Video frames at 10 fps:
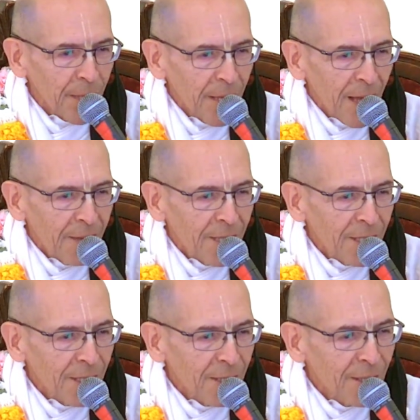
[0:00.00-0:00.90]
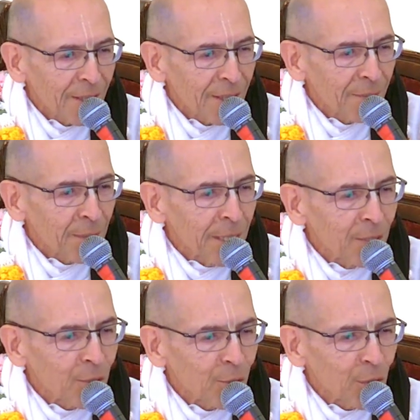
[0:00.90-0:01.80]
And then he begins
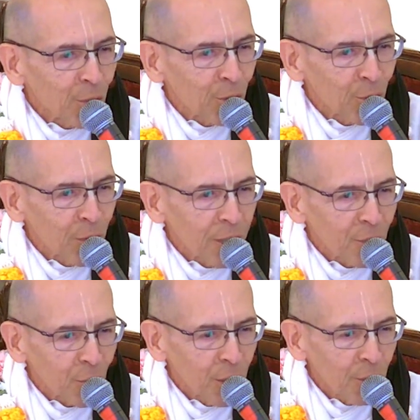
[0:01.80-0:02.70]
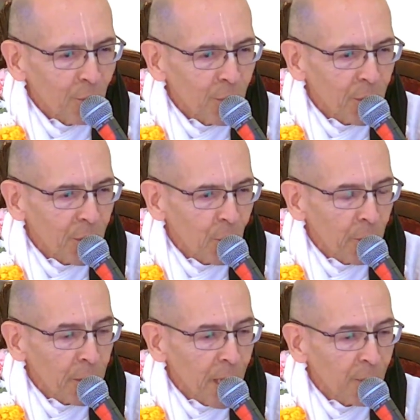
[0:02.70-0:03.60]
to see Krishna. So here we see
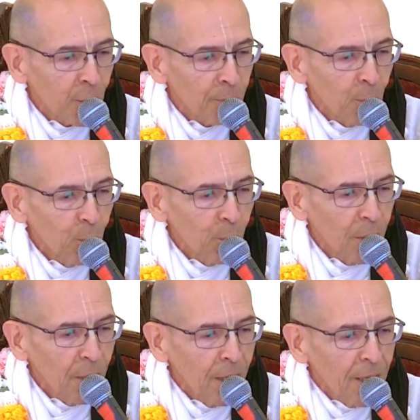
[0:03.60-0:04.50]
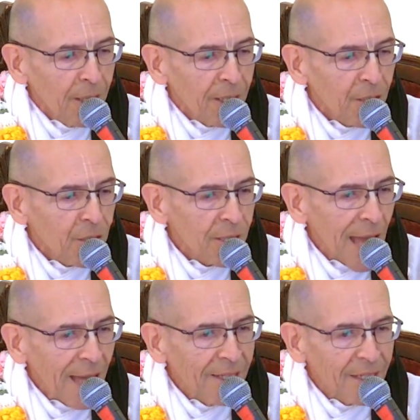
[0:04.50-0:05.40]
Hiranyakashipu, he's
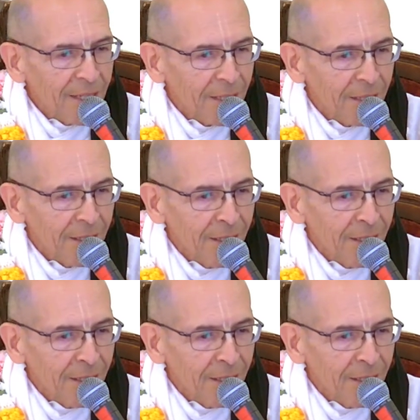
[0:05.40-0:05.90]
standing,